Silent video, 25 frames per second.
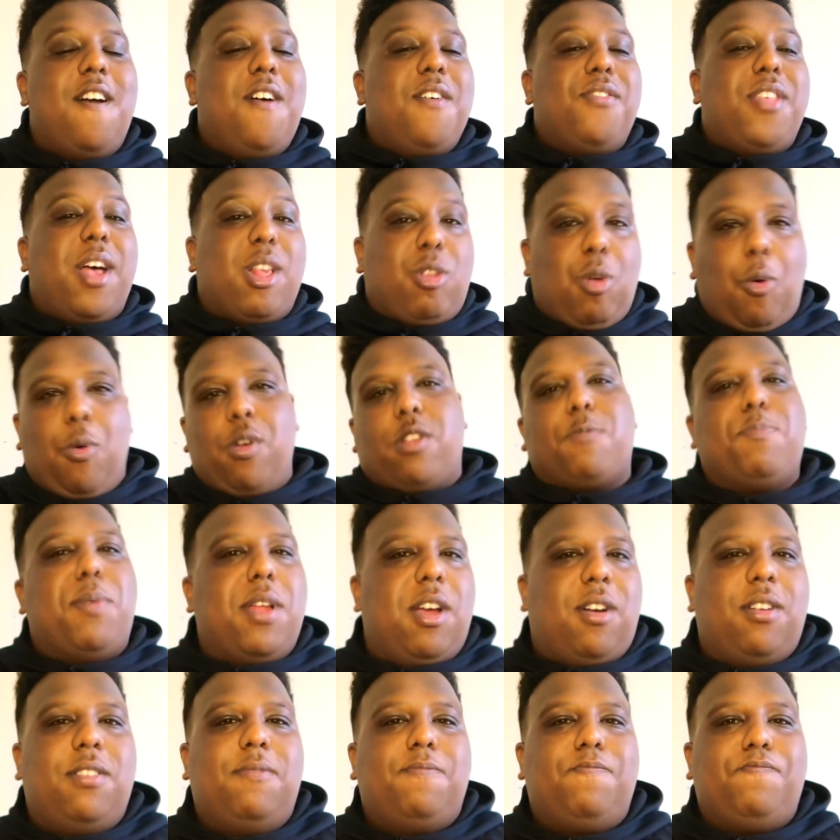That's what we're split
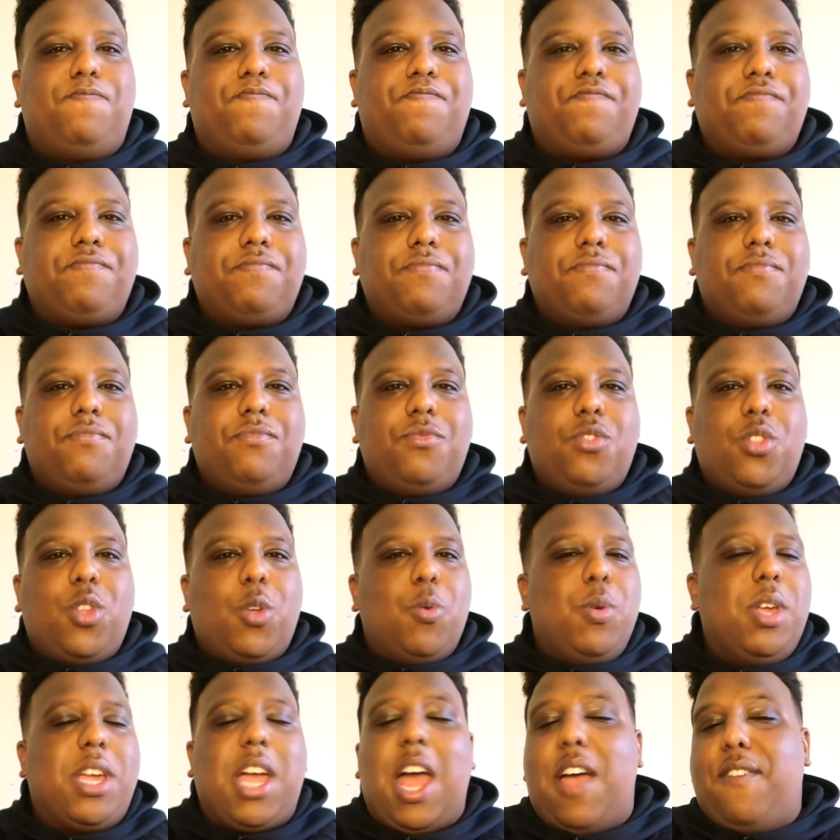on.
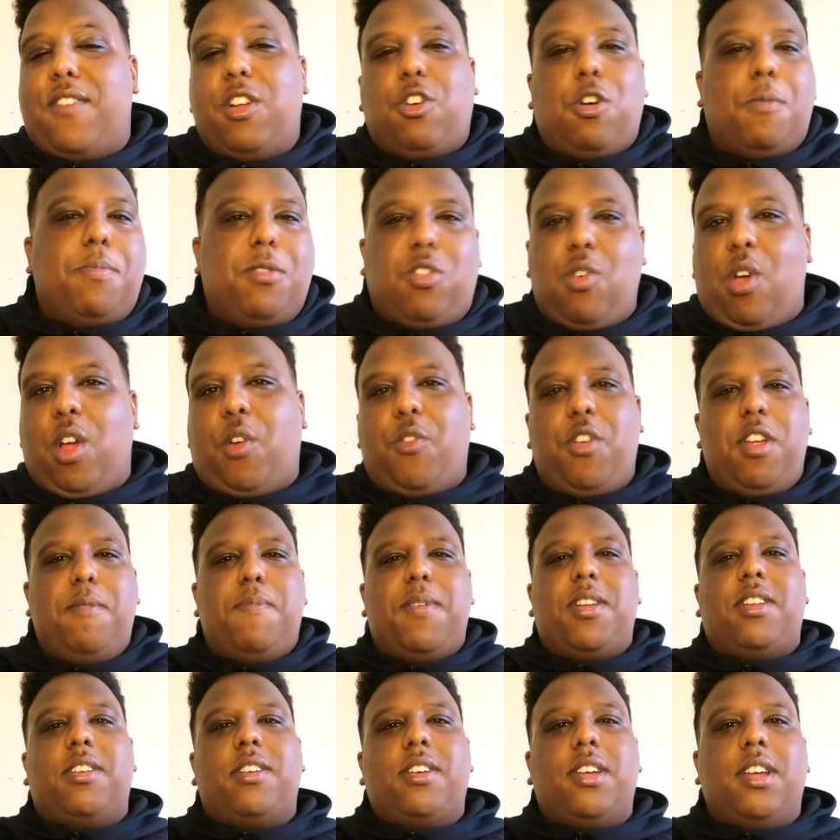We can't even come to an
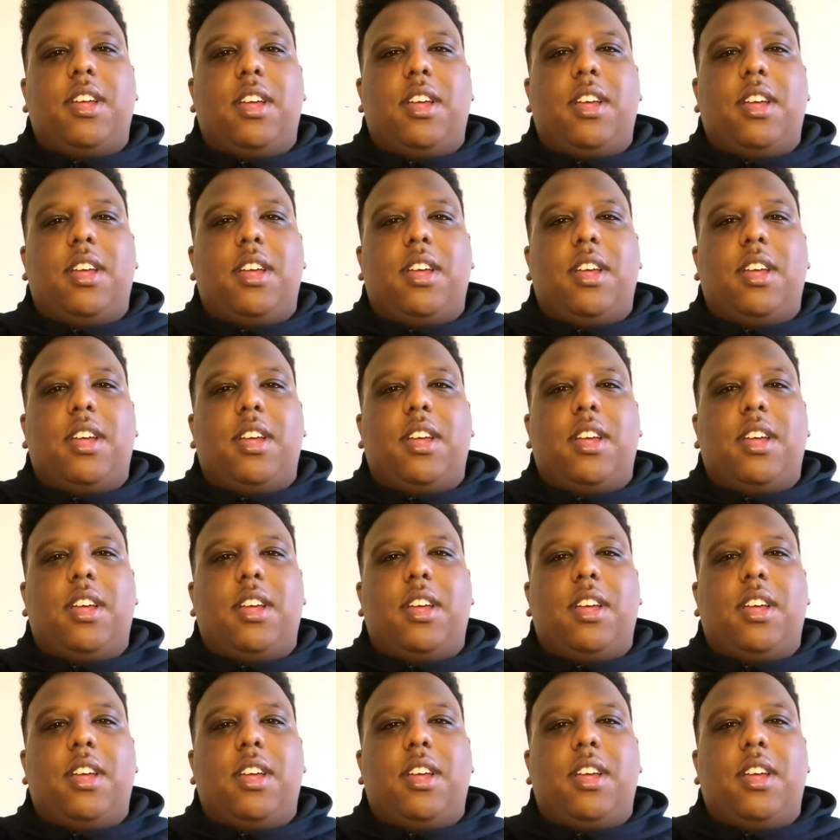agreement.